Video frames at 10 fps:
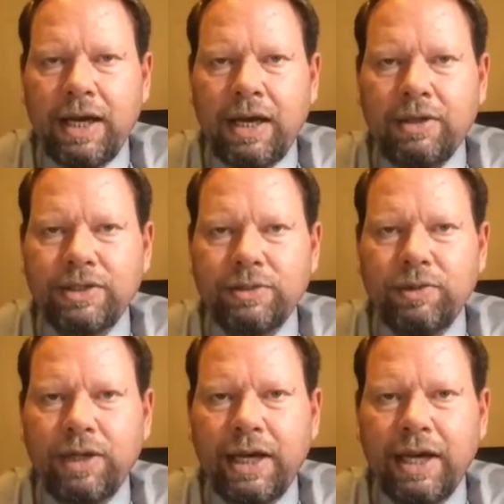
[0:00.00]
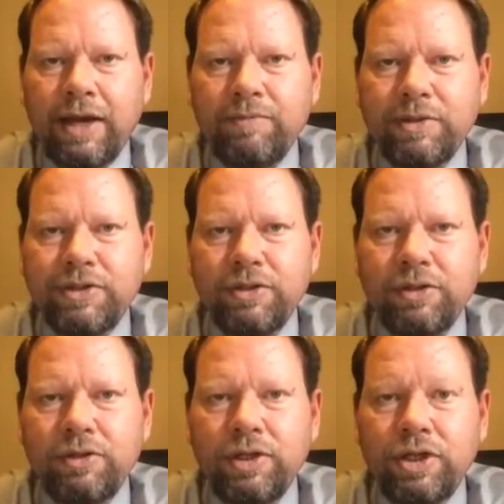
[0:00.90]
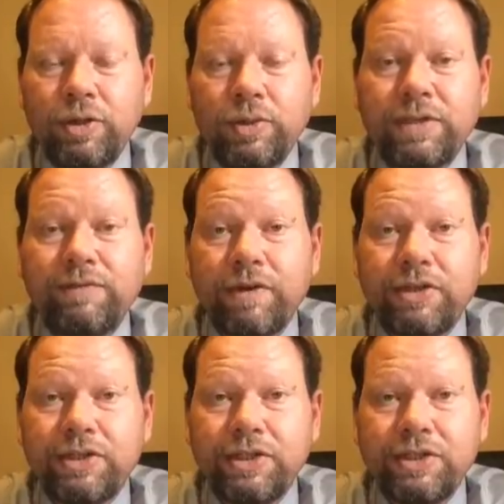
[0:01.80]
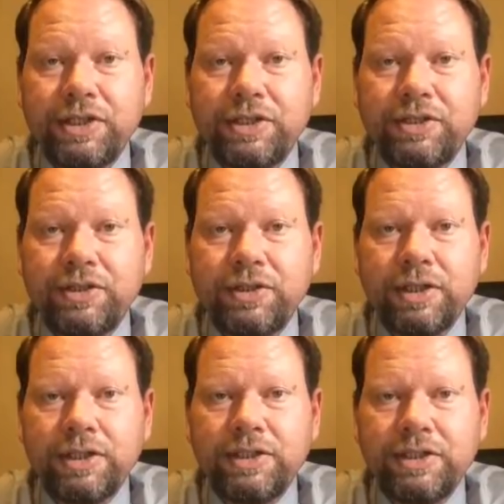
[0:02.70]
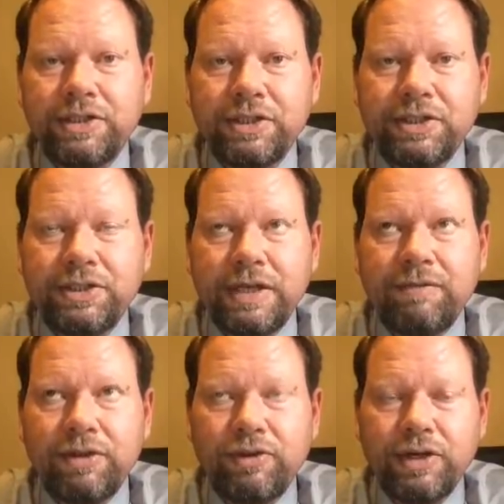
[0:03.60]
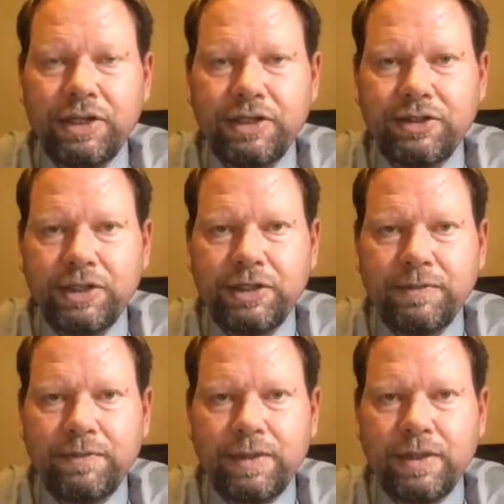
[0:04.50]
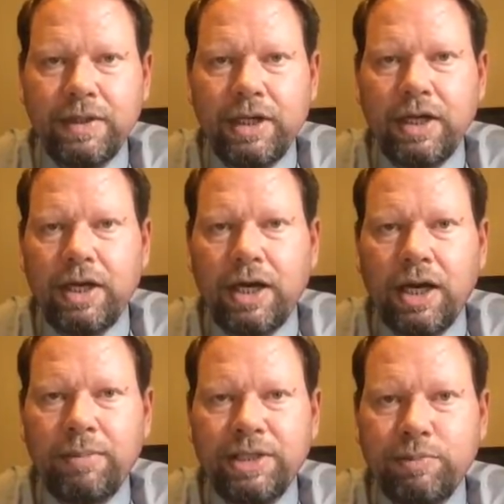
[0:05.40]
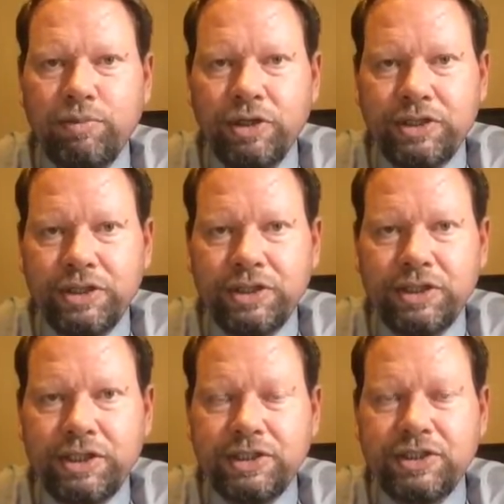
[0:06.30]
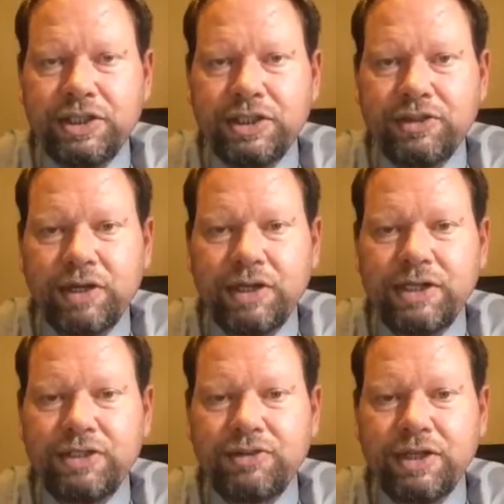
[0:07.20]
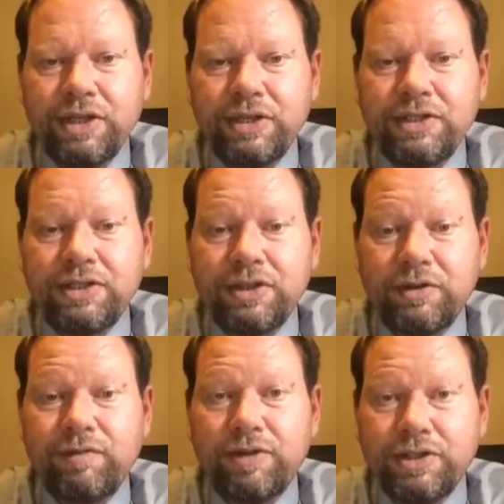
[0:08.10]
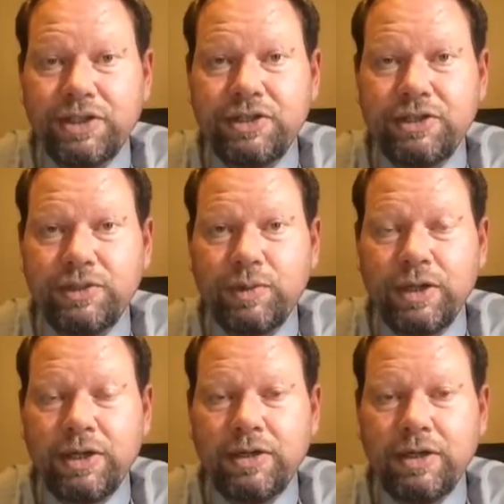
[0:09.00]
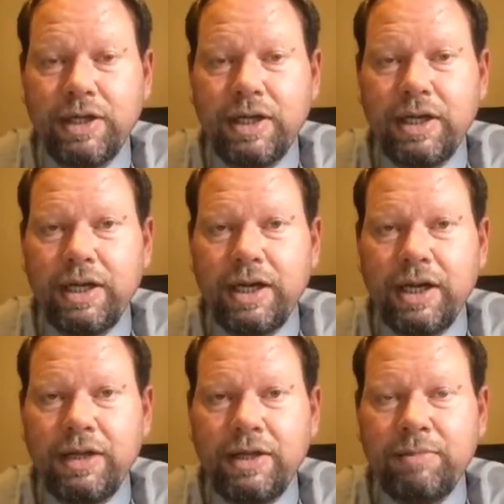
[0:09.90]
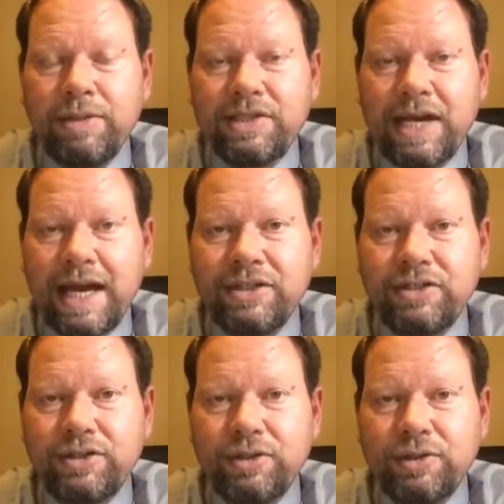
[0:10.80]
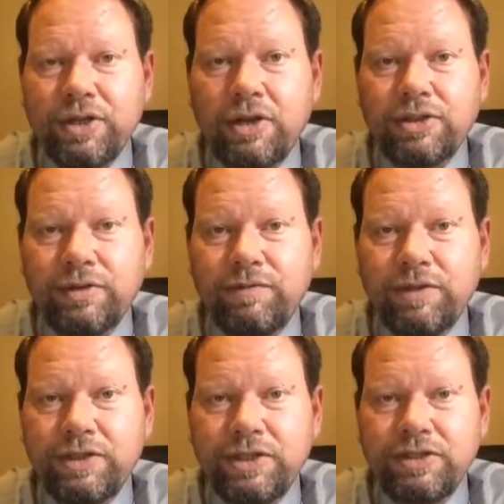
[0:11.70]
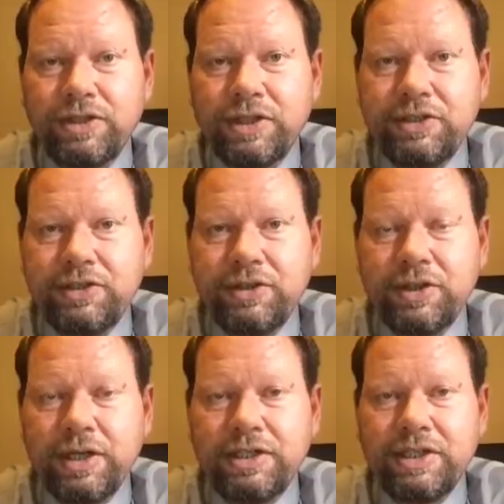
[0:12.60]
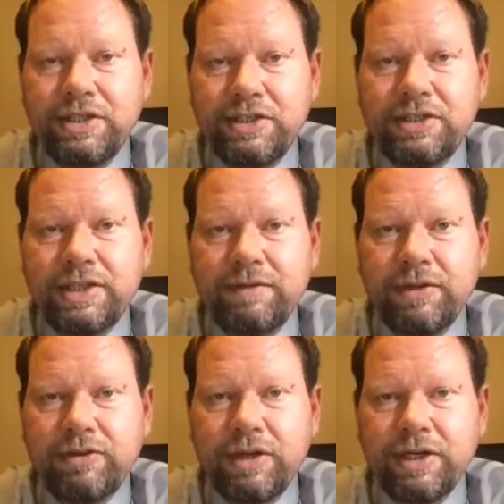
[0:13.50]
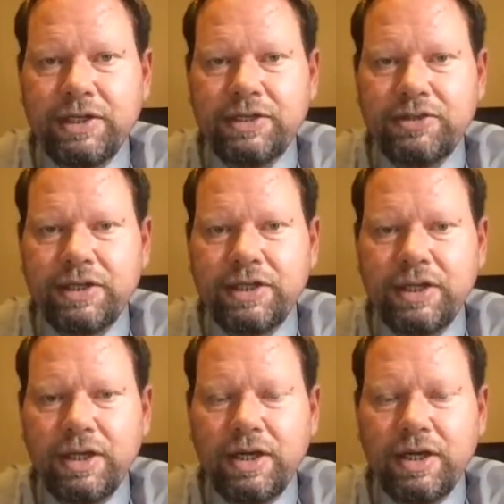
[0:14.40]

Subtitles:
Also we'll have Mr. Luna, who is a 1st year teacher that teaches 7th grade history. Miss Bridges teaches 6th grade history, and this is her 1st year as well. And then Miss Hatcher, who is also a 1st year teacher and teaches 7th grade history,